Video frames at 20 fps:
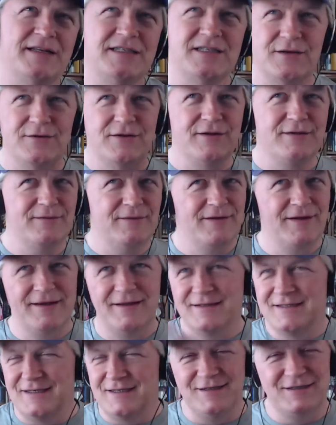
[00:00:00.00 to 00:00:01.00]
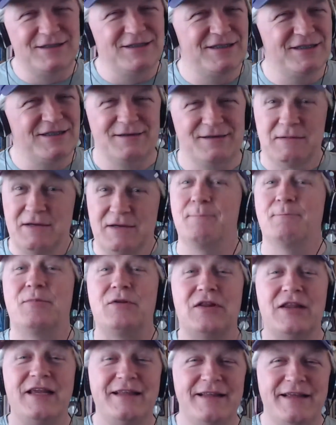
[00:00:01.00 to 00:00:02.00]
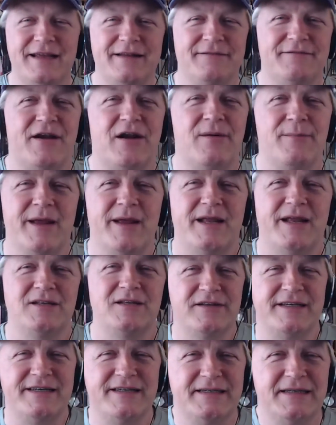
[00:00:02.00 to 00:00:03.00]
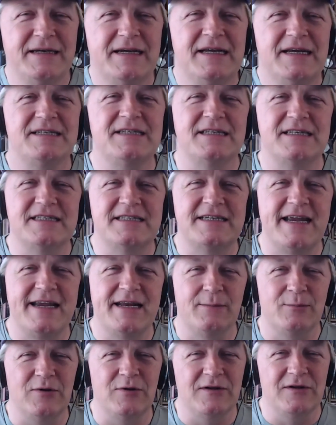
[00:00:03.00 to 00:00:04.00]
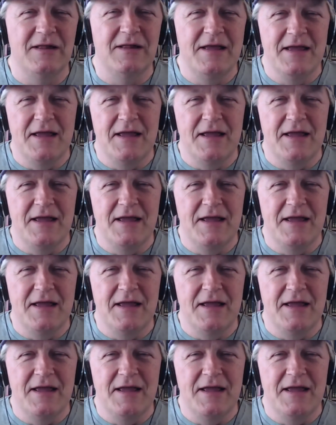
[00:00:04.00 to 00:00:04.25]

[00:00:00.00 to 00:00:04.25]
so that it's it's just completely environmentally sustainable.